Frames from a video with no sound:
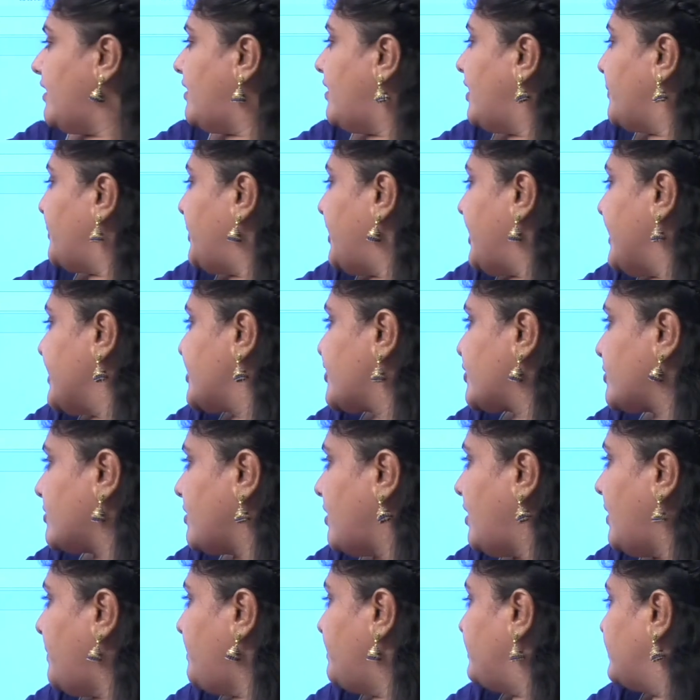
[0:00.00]
on my
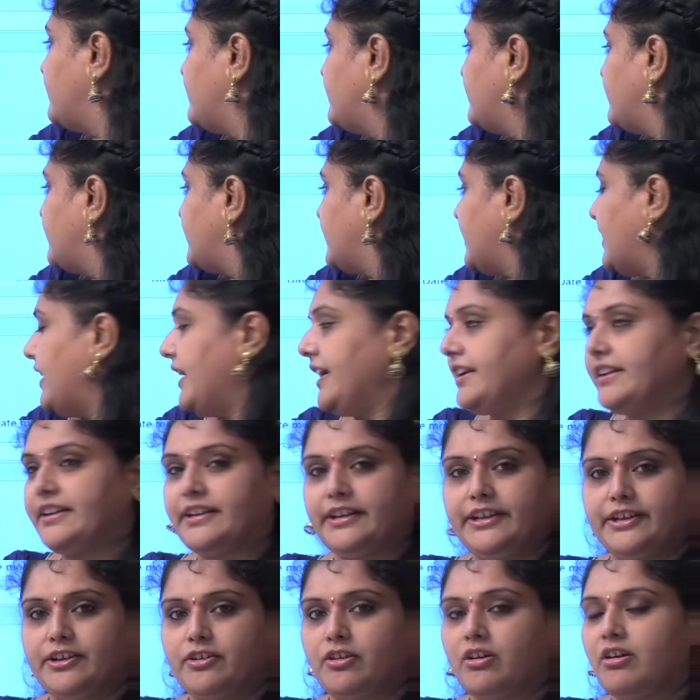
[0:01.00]
desktop and
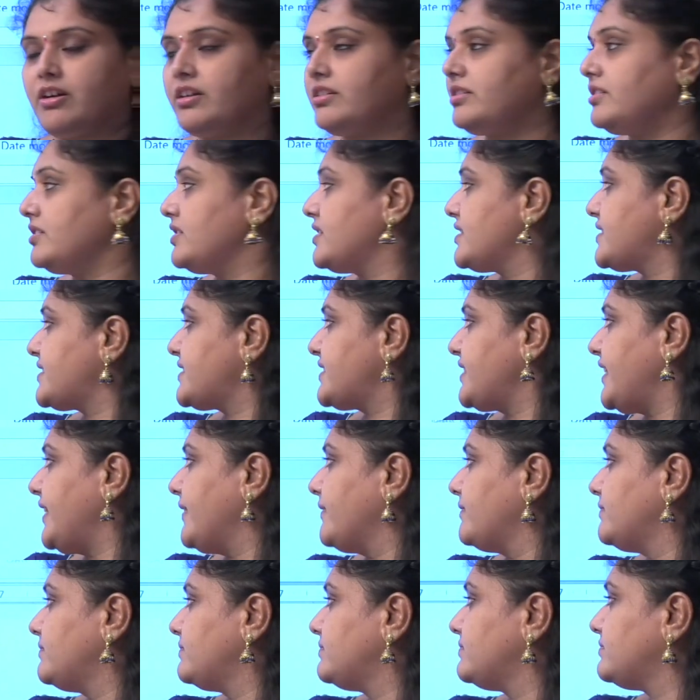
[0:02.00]
click on
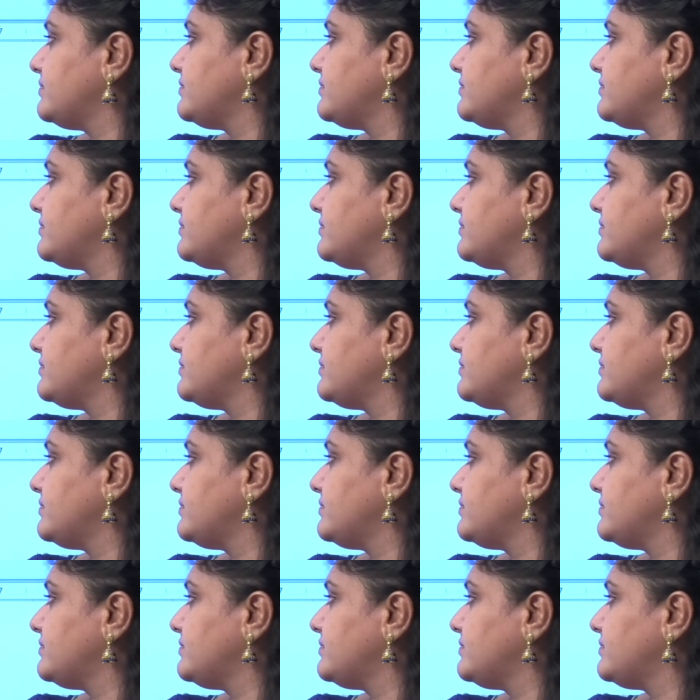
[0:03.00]
save.